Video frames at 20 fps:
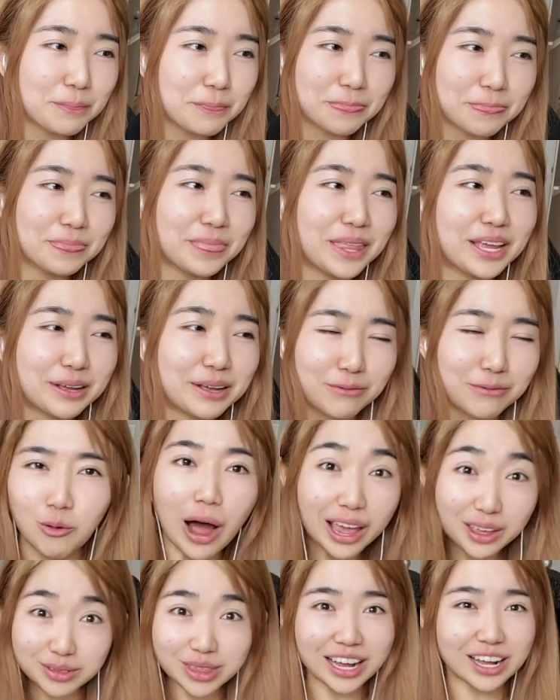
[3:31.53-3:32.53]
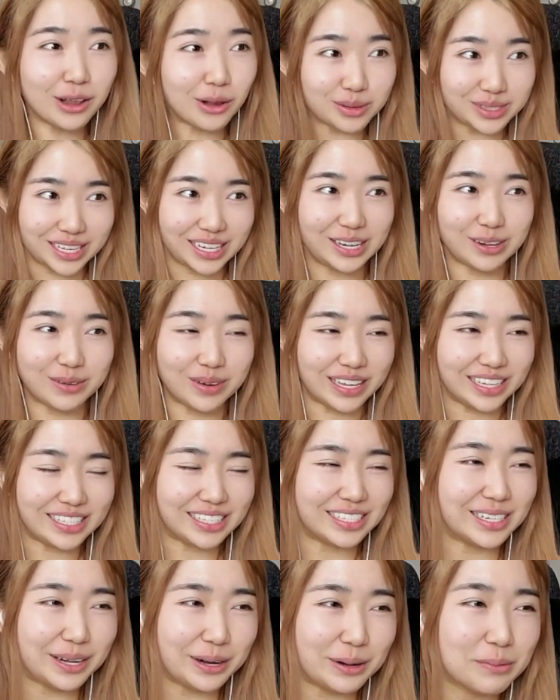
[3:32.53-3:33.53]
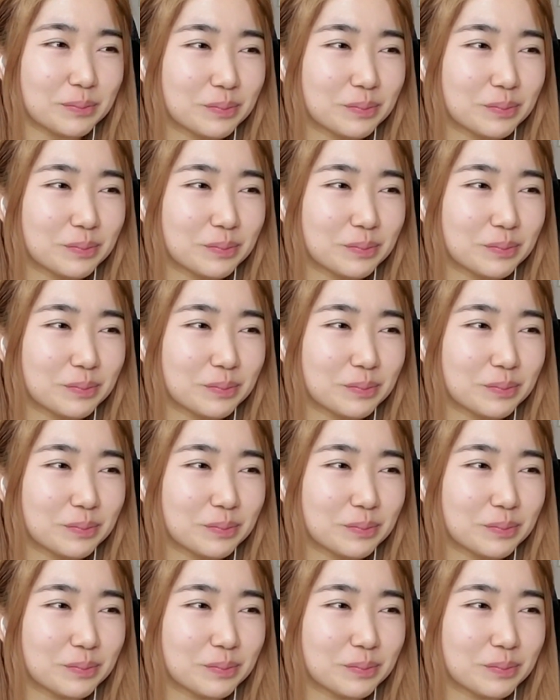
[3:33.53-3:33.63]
like, why are you that close anyways, you know?